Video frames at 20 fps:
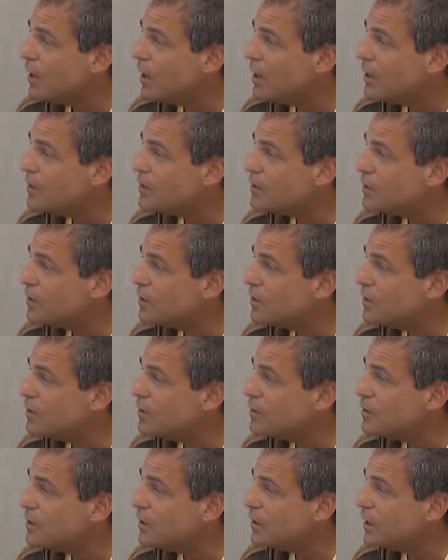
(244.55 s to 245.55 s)
as the
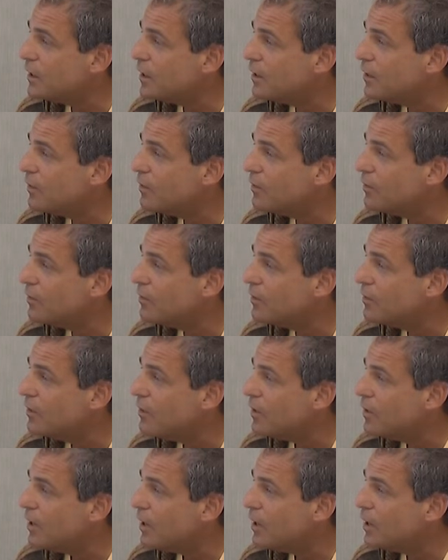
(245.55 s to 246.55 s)
closing down
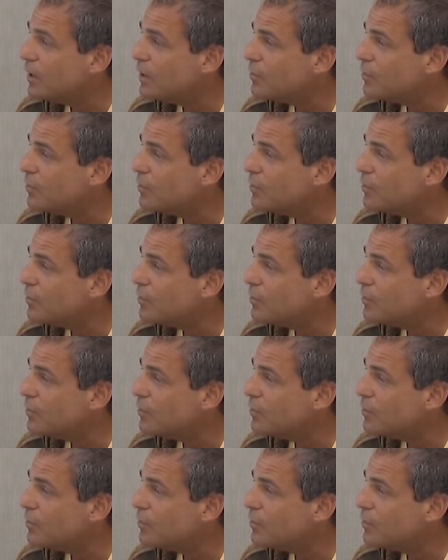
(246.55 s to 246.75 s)
and